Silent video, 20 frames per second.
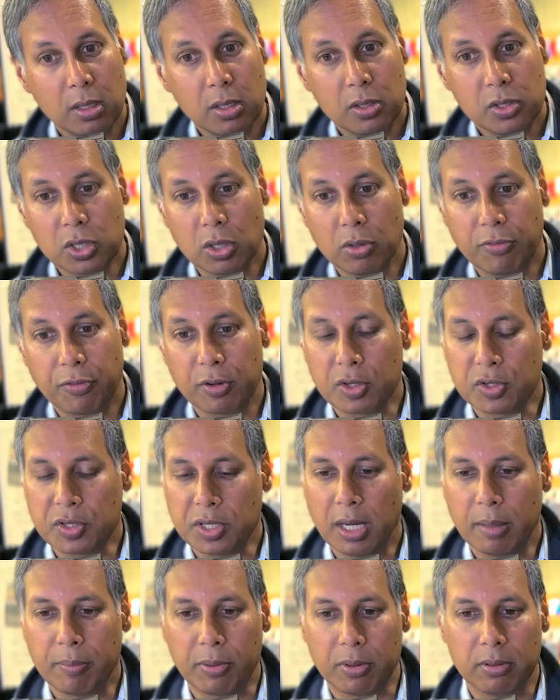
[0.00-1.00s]
So, for
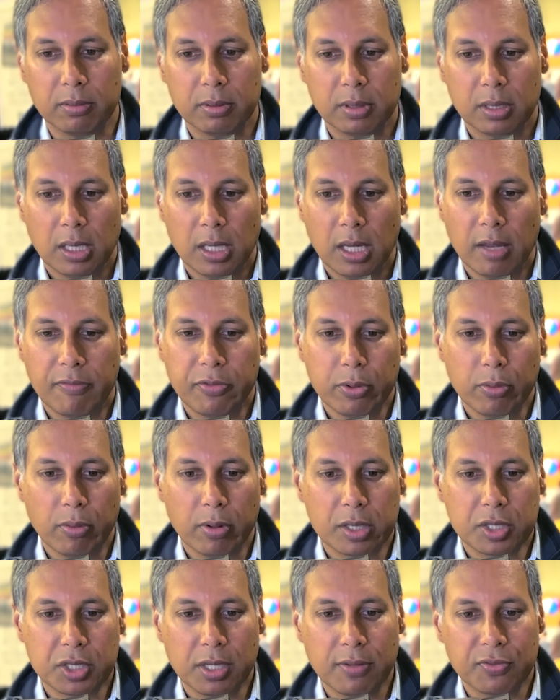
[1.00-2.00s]
example, if you
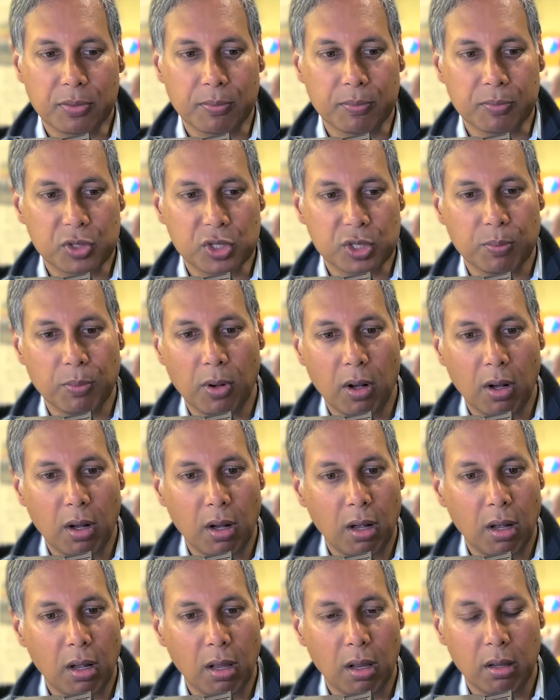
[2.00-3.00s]
want to achieve some
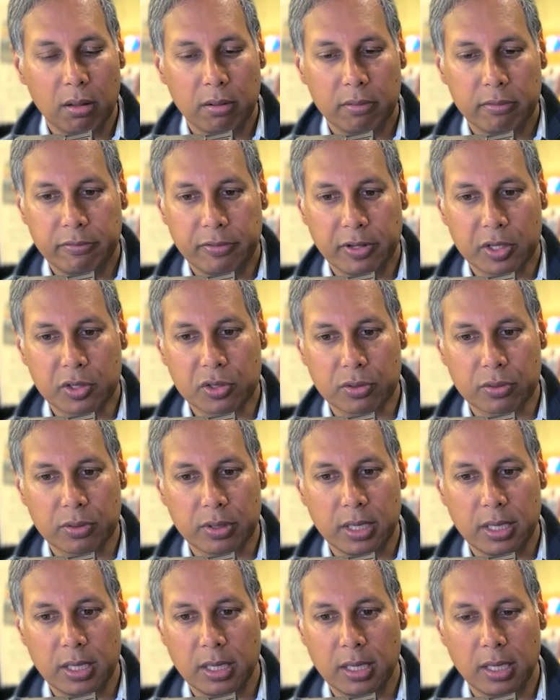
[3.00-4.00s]
small
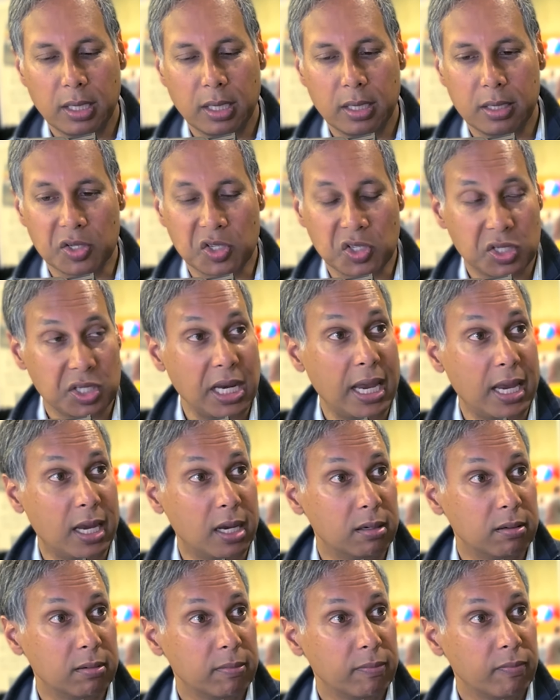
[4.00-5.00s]
victory in a
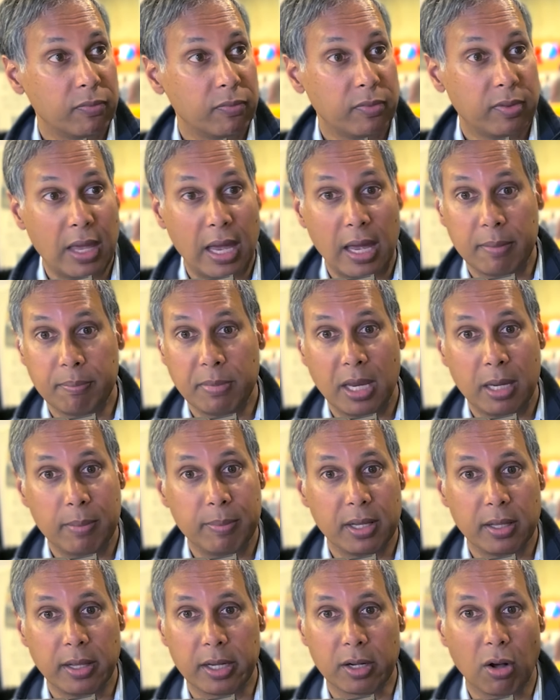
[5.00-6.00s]
state that may
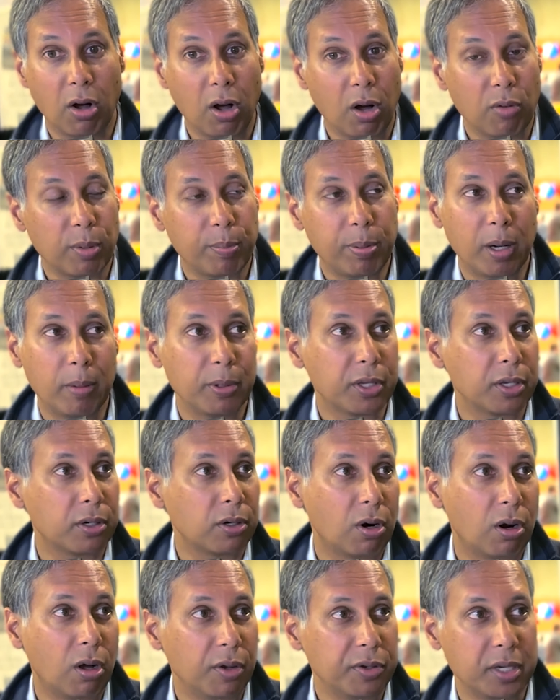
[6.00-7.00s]
be like all Republican
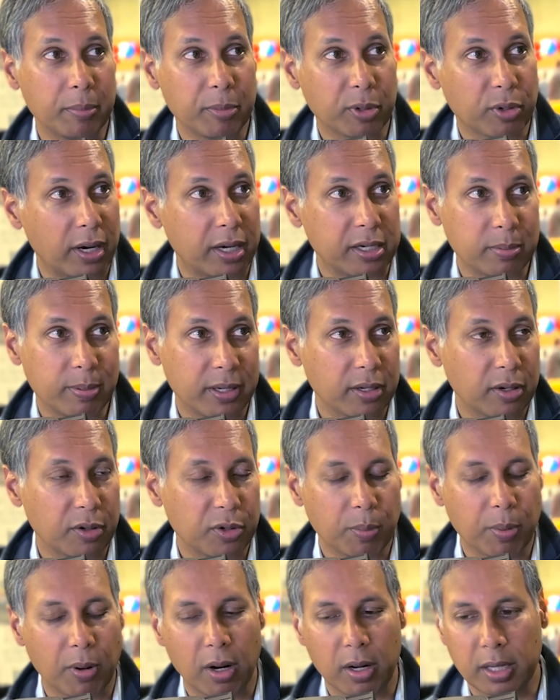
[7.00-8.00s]
or all Democrat, depending on
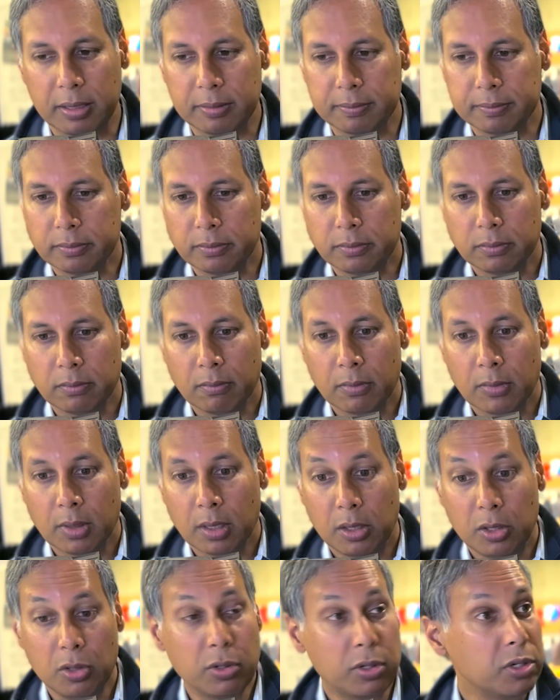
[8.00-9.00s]
your party,
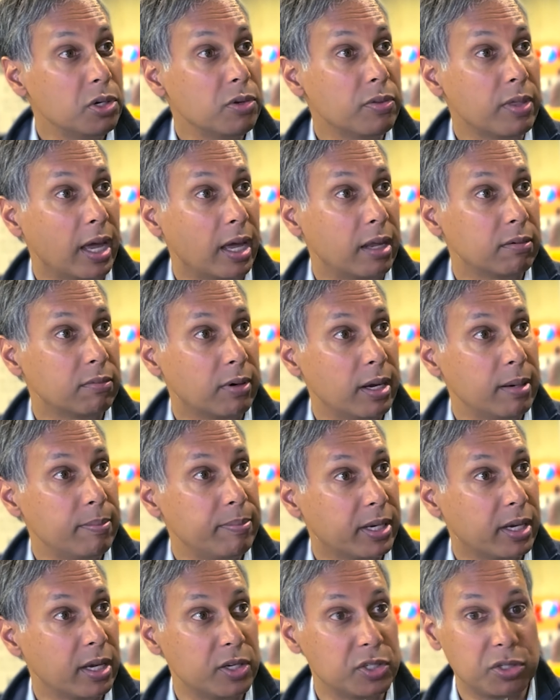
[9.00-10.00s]
you can do that, right?
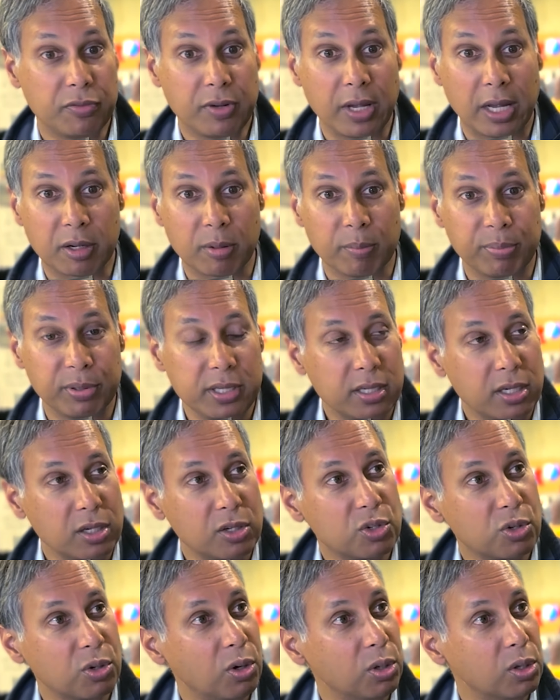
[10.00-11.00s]
Because you've got complete
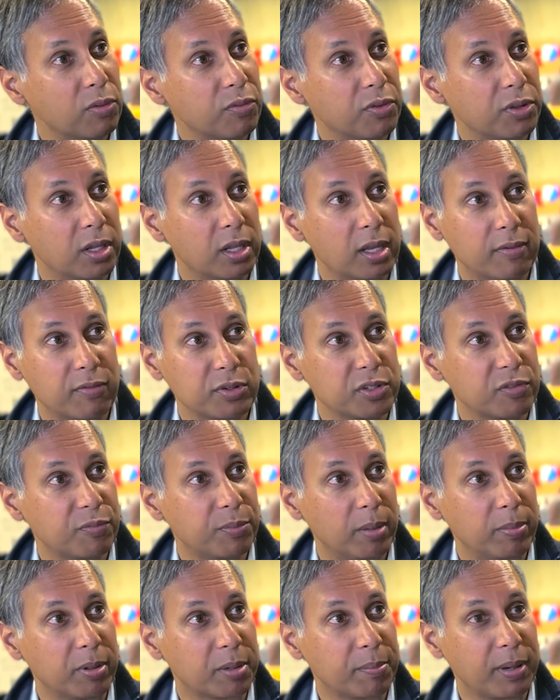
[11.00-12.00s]
control over the levers of
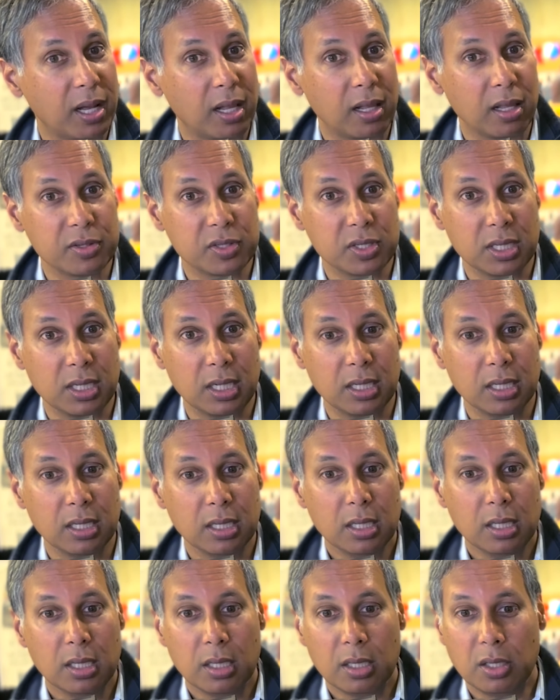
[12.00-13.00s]
public policy.
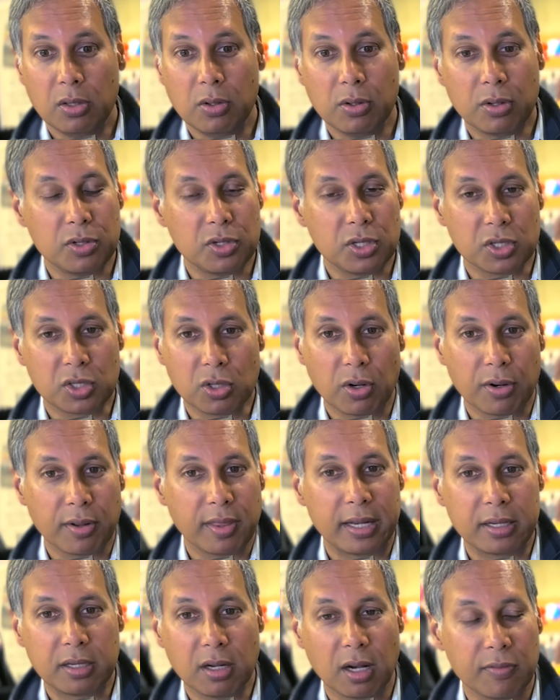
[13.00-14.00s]
You can just go to
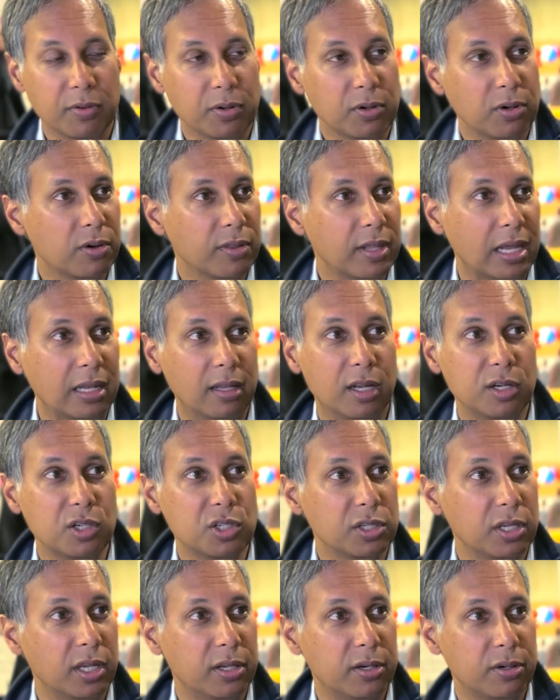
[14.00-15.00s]
that governor or that
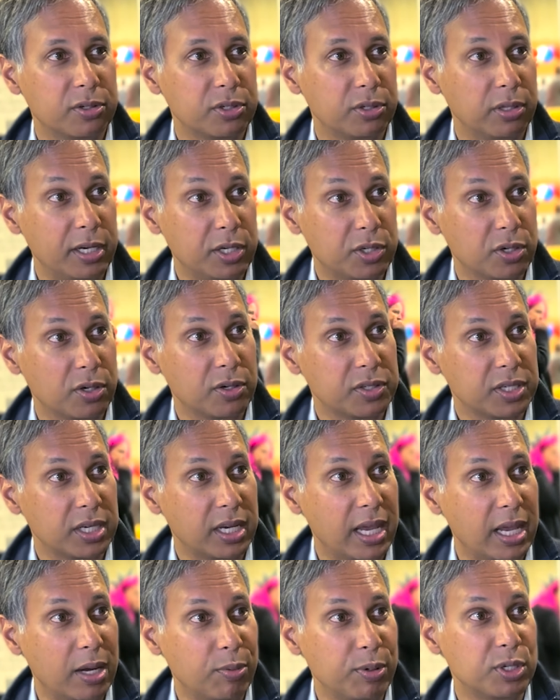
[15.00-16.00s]
legislator and say,
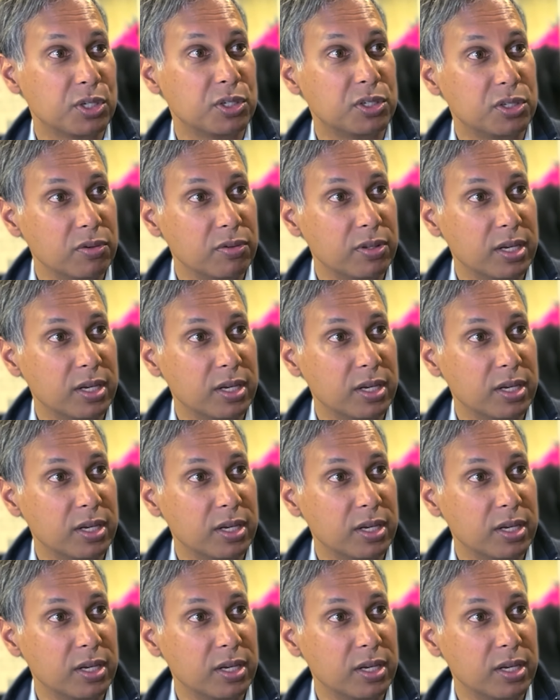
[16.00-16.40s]
hey, we should do